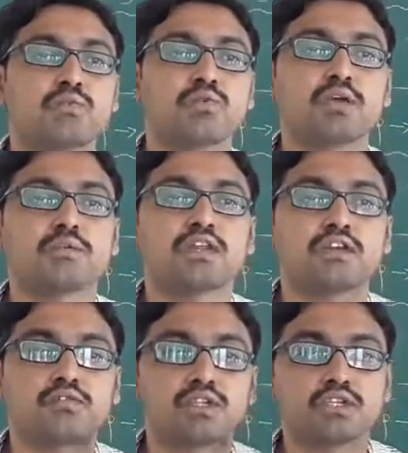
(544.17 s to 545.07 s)
programming
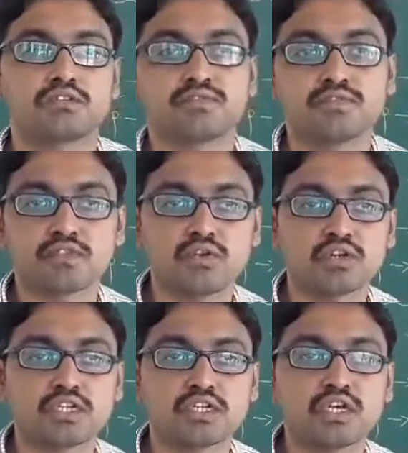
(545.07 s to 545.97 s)
language. Got
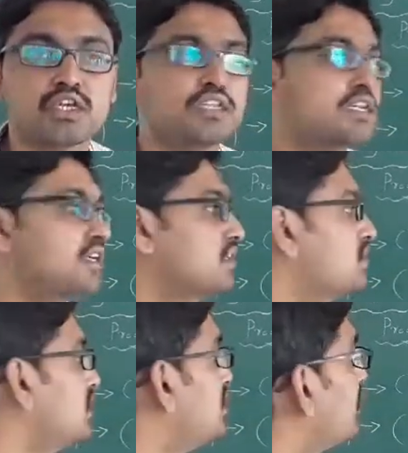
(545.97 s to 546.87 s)
it? See,